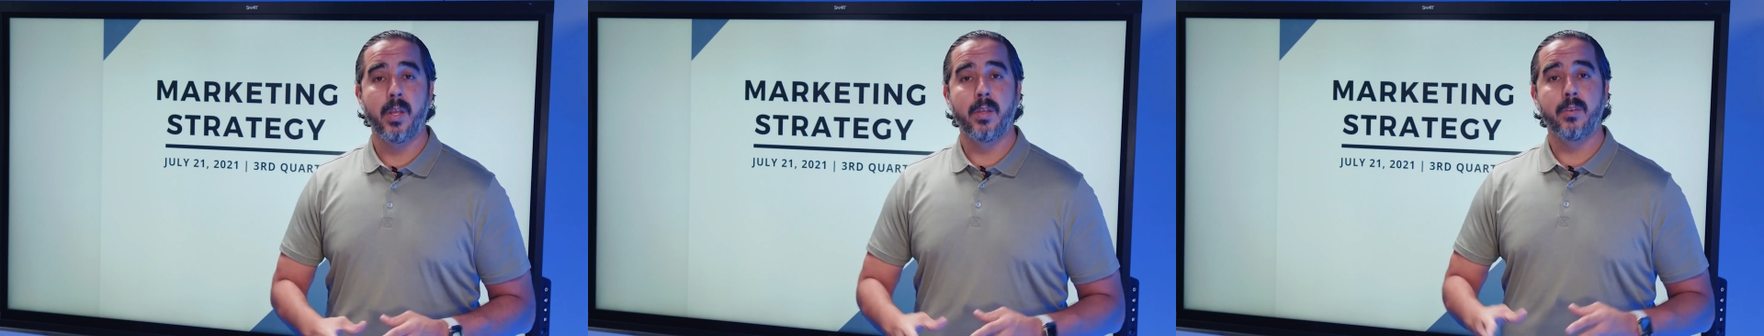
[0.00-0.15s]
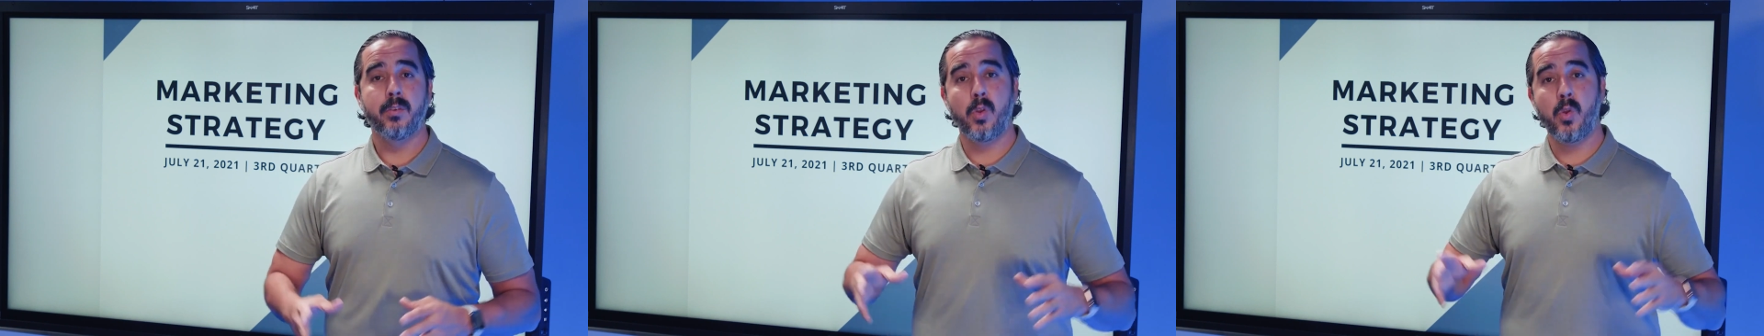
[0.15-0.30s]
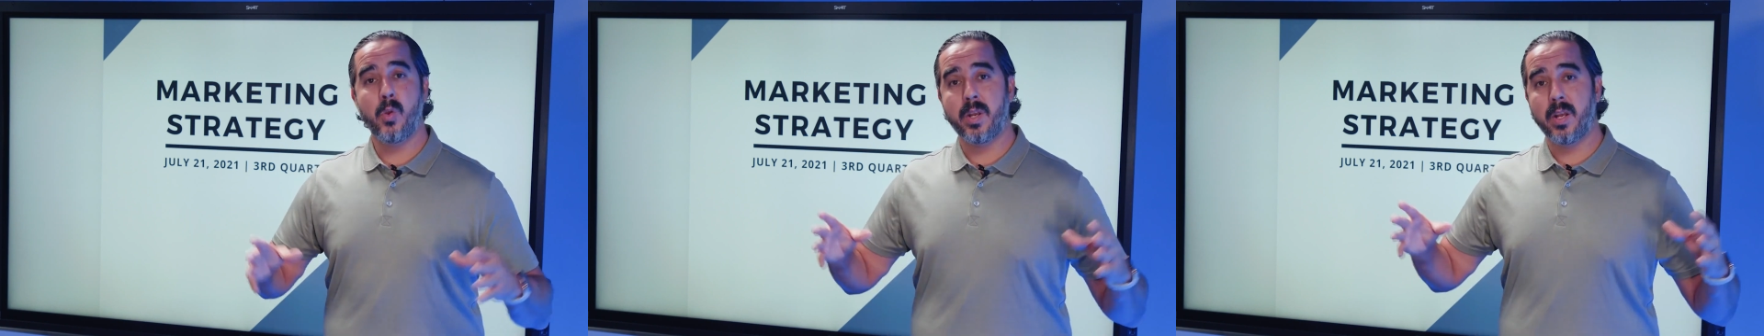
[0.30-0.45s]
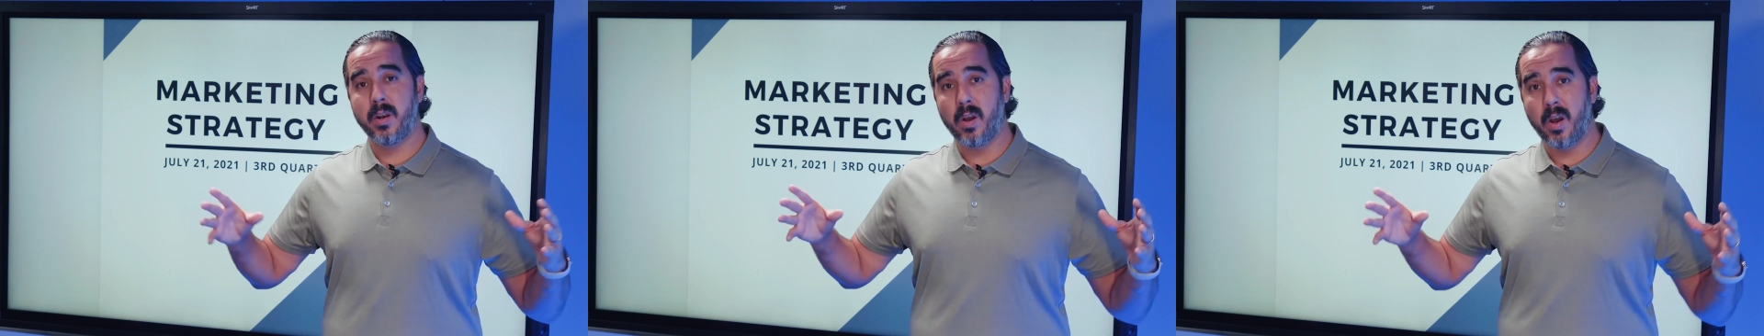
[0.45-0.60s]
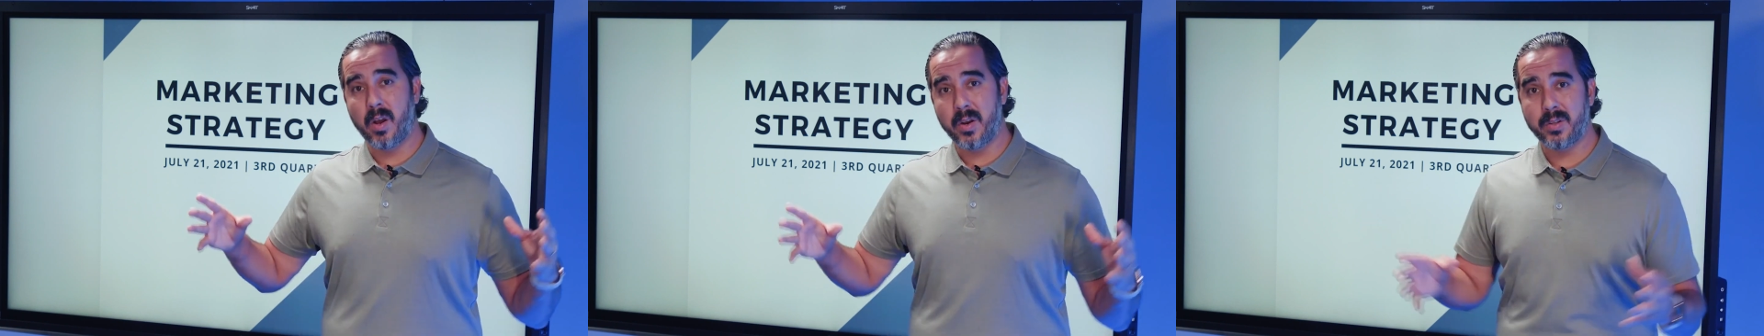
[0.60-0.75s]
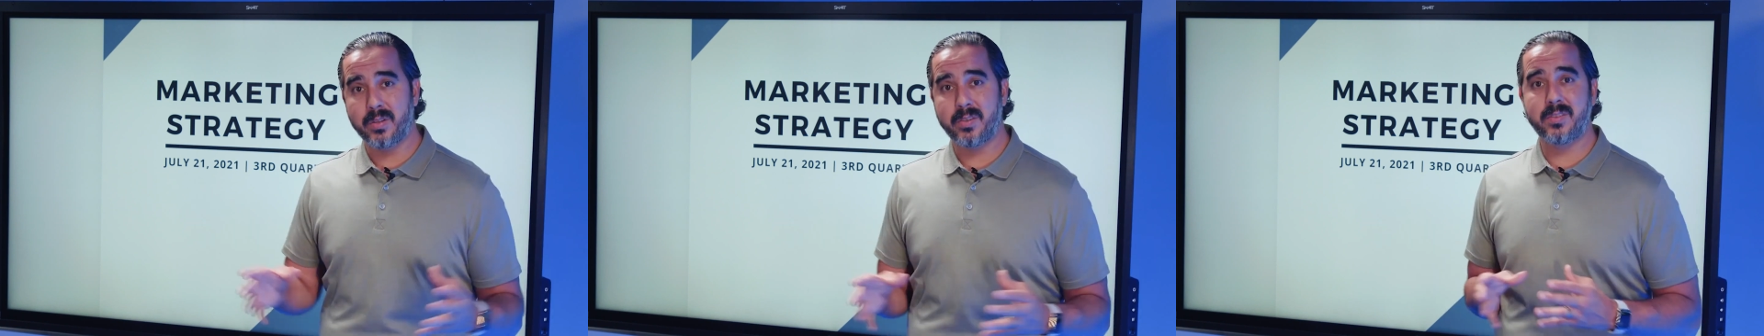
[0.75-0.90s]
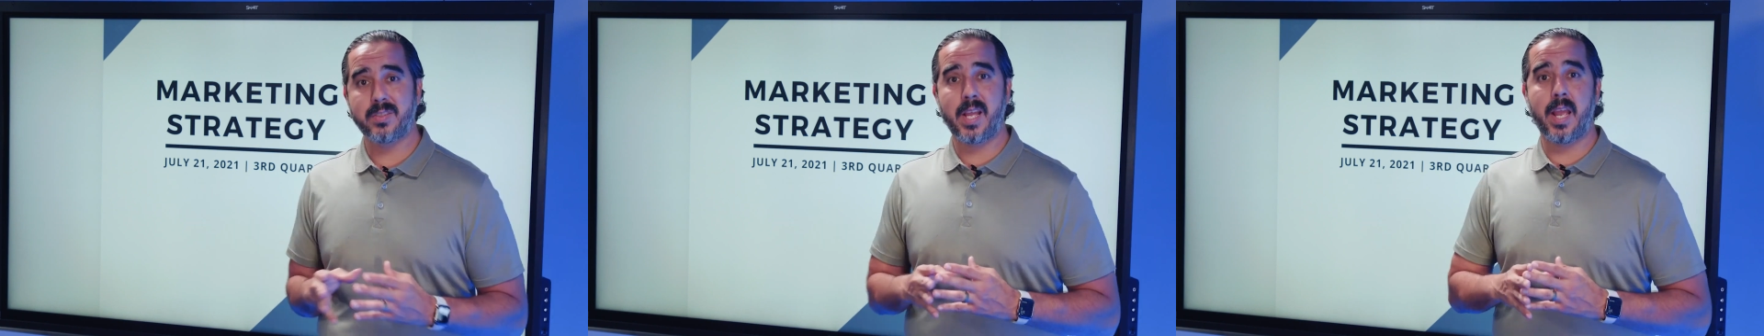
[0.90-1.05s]
so you can
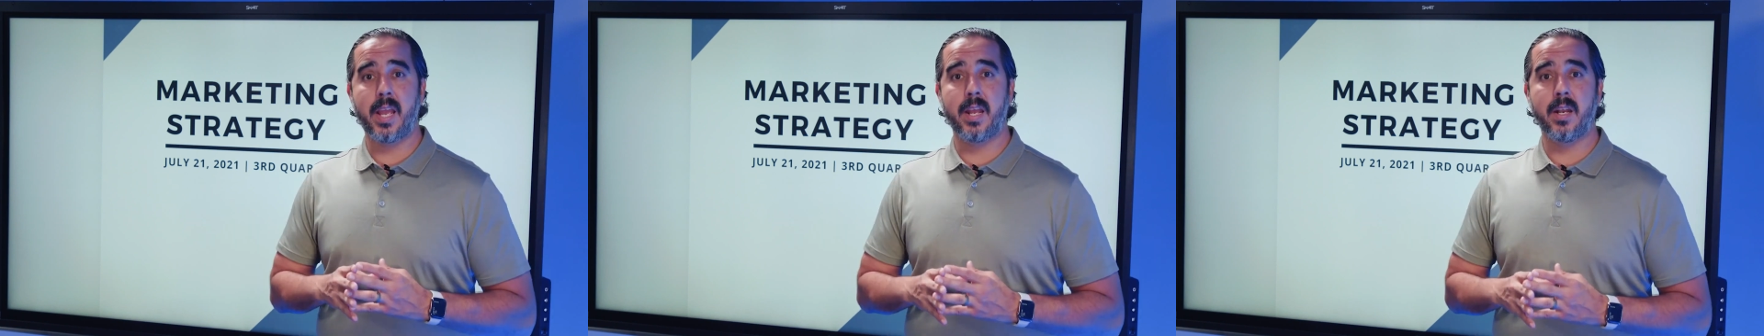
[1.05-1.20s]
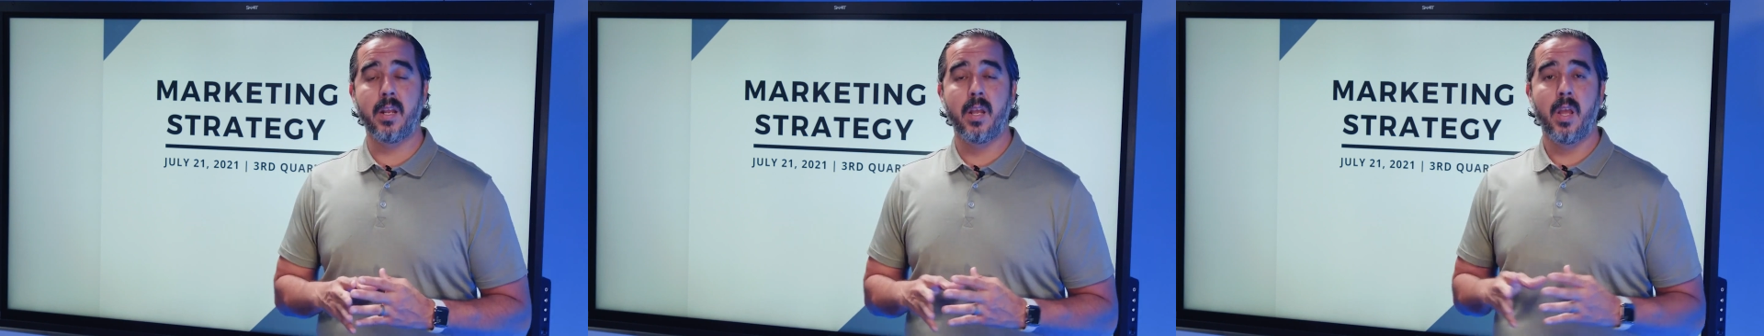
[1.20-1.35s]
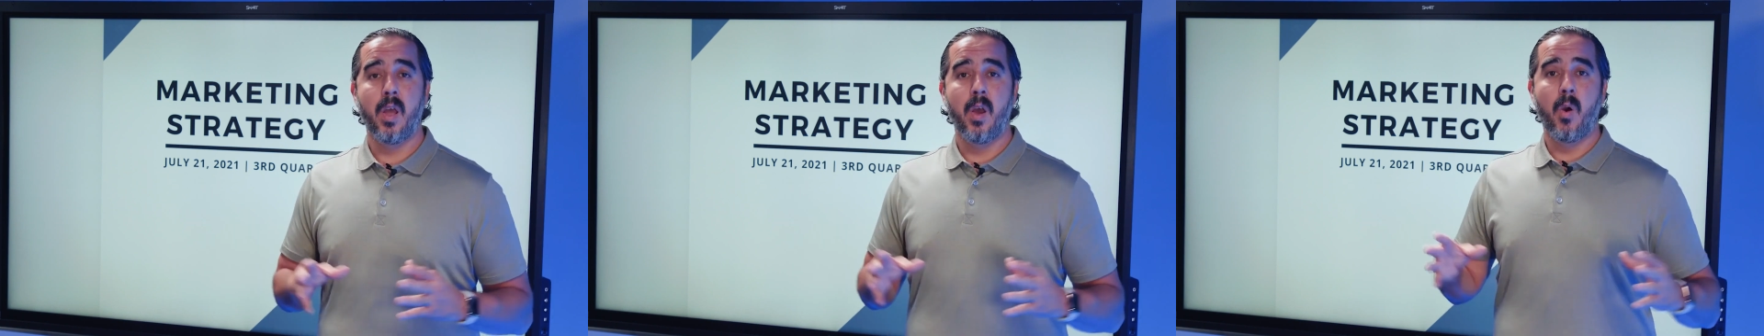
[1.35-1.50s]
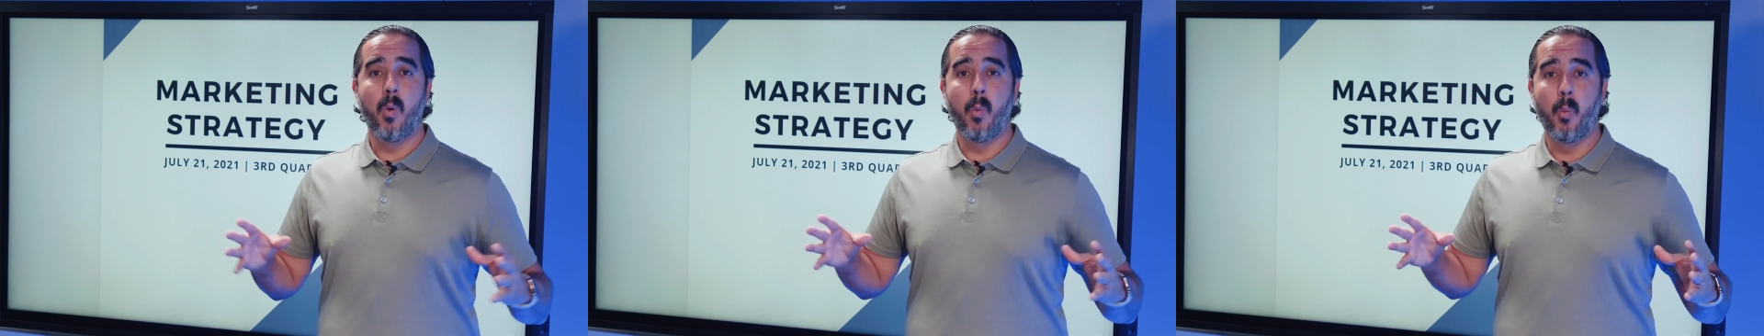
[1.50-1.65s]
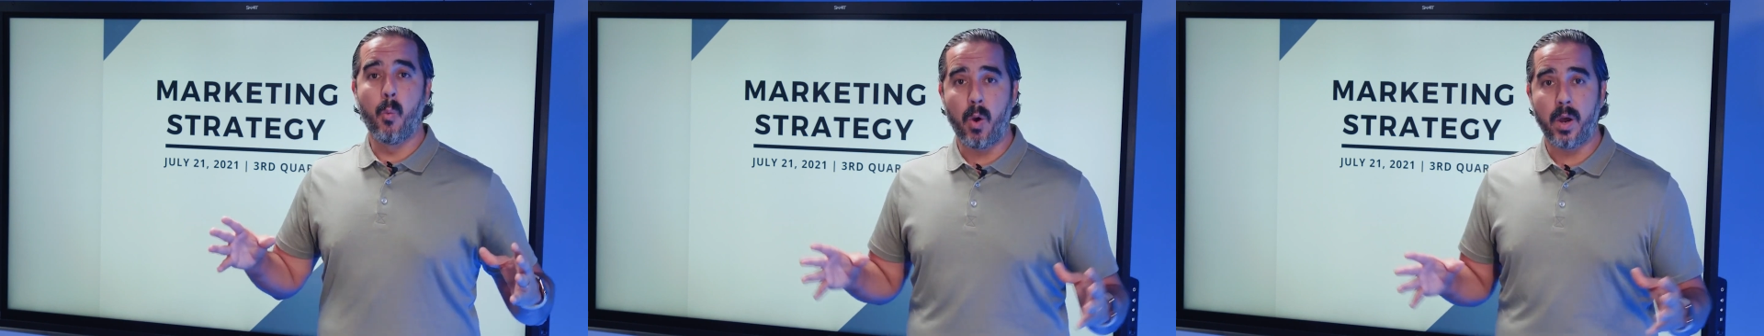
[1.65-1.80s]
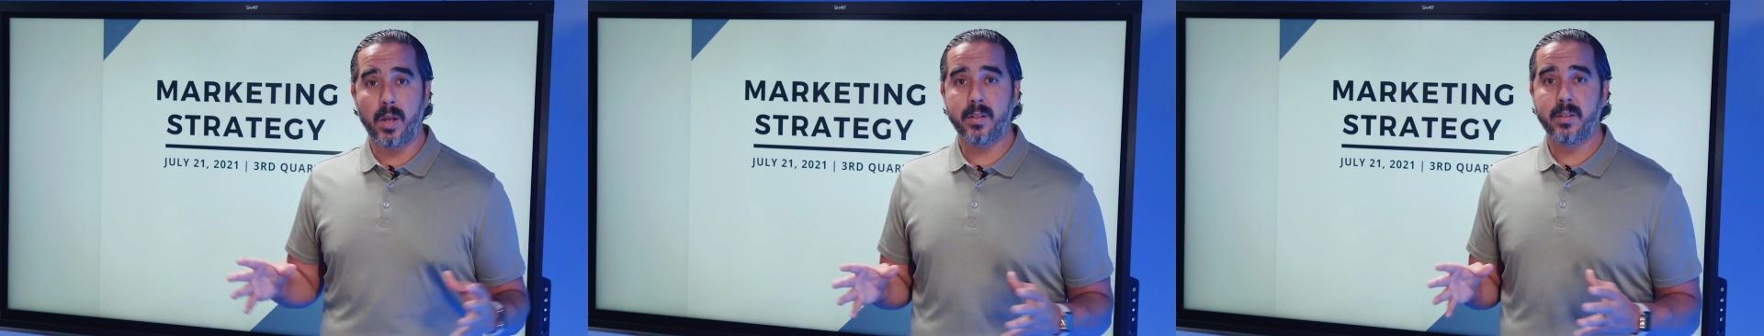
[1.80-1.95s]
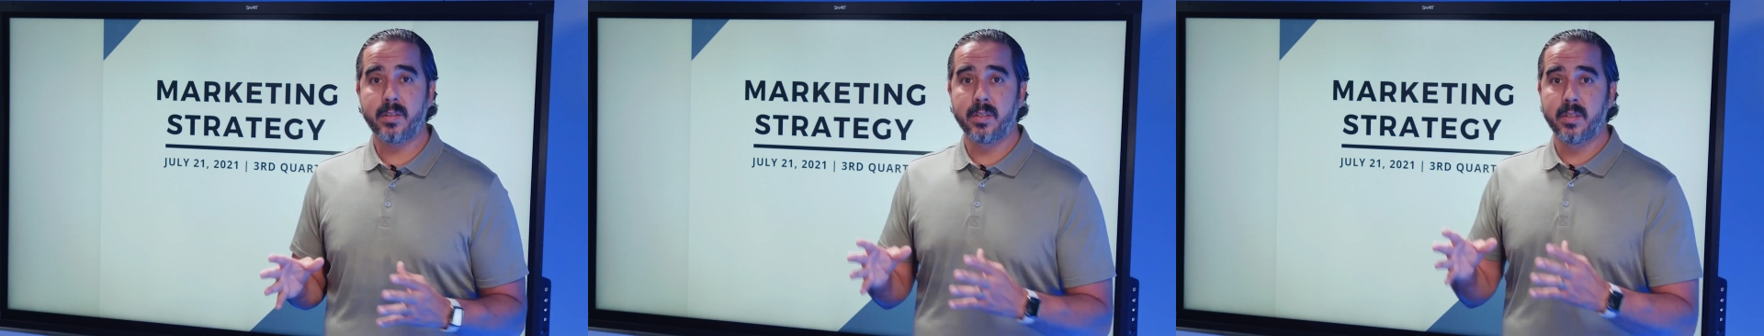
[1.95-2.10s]
understand
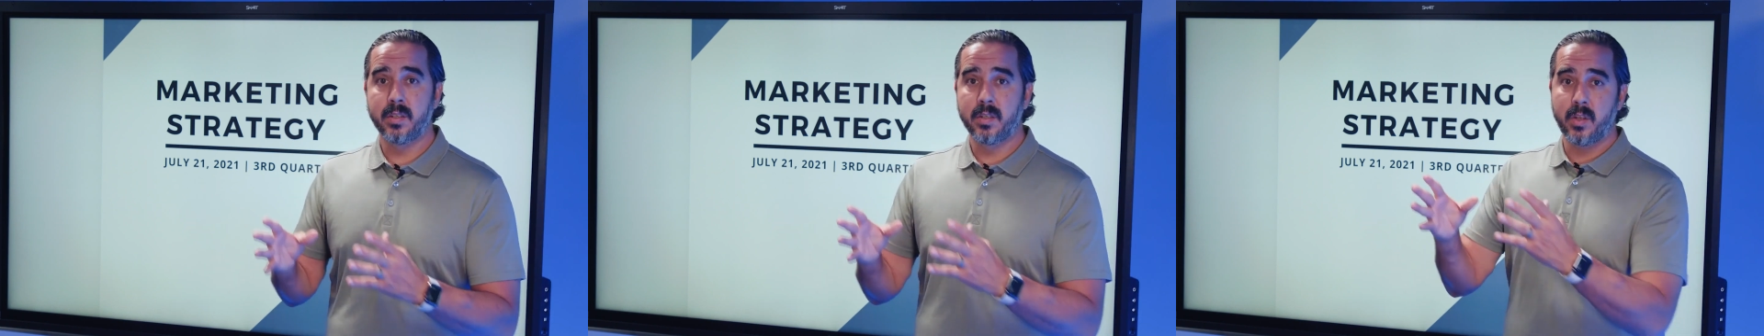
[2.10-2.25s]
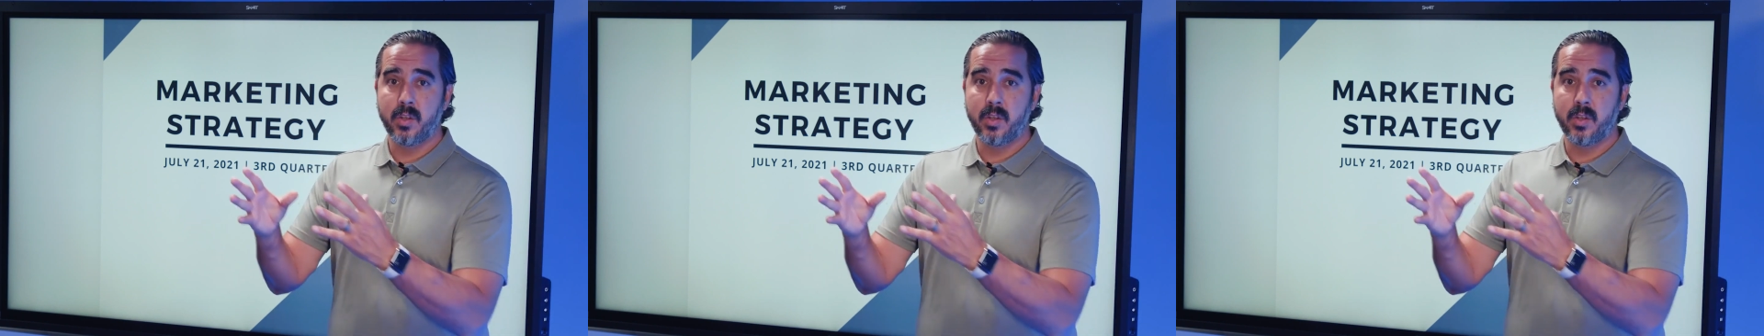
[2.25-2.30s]
what